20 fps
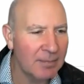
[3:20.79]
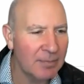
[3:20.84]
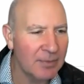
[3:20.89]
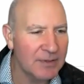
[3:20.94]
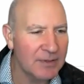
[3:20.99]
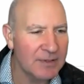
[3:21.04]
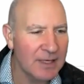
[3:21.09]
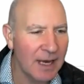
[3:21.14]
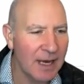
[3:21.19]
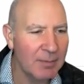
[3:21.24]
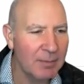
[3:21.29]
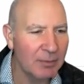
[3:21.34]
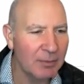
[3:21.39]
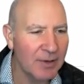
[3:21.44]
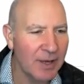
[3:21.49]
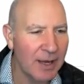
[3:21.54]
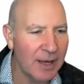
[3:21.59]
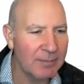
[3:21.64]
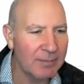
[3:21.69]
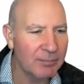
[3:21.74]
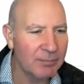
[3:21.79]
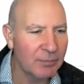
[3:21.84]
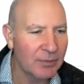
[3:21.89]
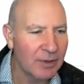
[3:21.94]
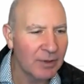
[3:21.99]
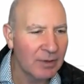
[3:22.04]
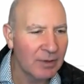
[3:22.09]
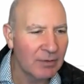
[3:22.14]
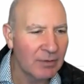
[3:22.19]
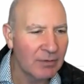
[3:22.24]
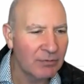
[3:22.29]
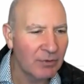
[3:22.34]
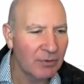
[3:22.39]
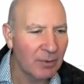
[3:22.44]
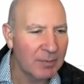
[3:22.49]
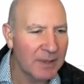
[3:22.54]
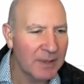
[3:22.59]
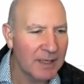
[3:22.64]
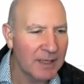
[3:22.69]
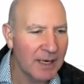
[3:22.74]
this table name
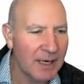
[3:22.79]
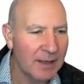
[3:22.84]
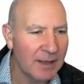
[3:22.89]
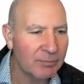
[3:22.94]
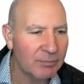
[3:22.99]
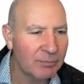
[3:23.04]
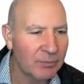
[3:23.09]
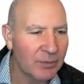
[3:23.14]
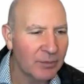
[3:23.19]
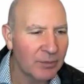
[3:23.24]
from here.